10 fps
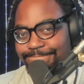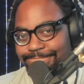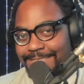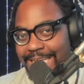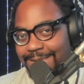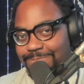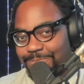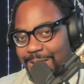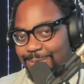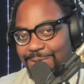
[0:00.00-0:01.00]
yeah,
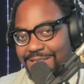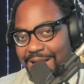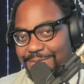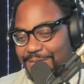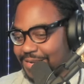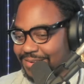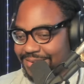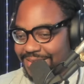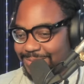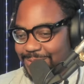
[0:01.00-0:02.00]
it was not fun. It,